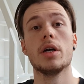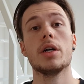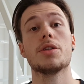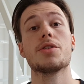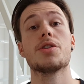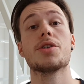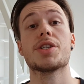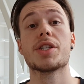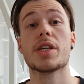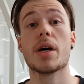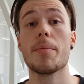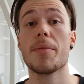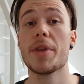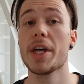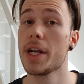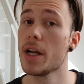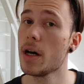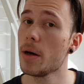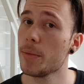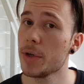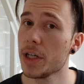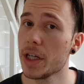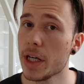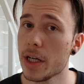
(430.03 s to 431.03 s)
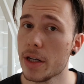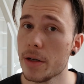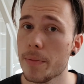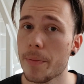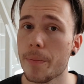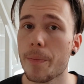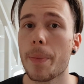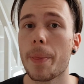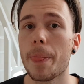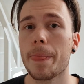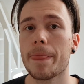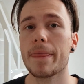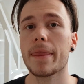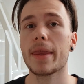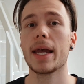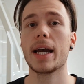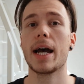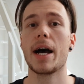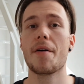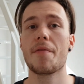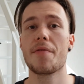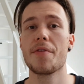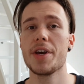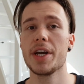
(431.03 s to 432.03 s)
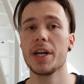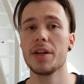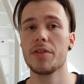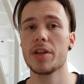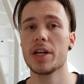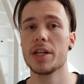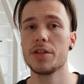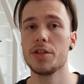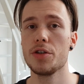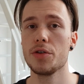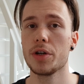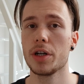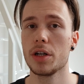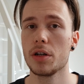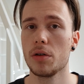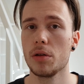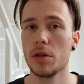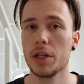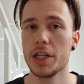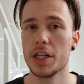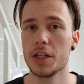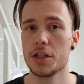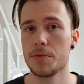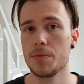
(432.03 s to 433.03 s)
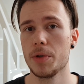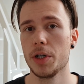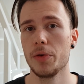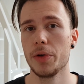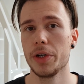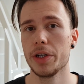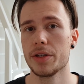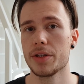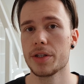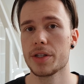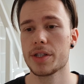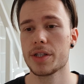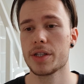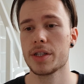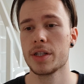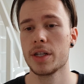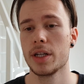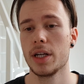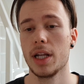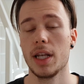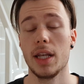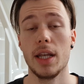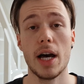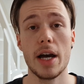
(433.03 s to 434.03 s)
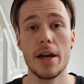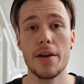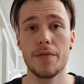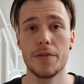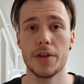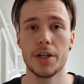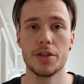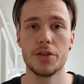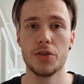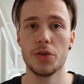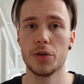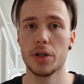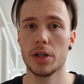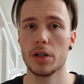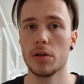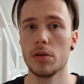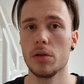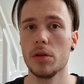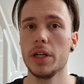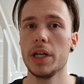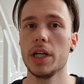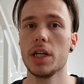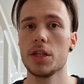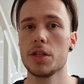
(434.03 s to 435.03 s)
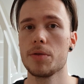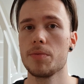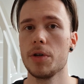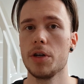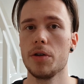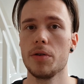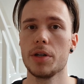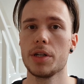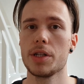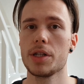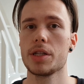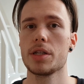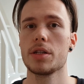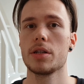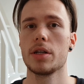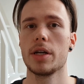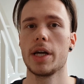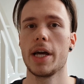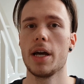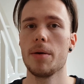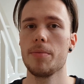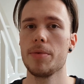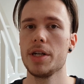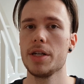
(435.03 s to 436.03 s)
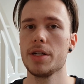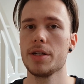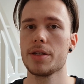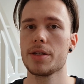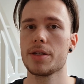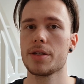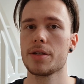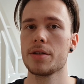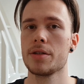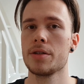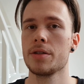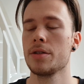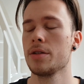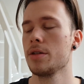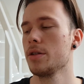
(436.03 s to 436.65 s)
To sum that up again, I think that you can only experience life, that you can only experience happiness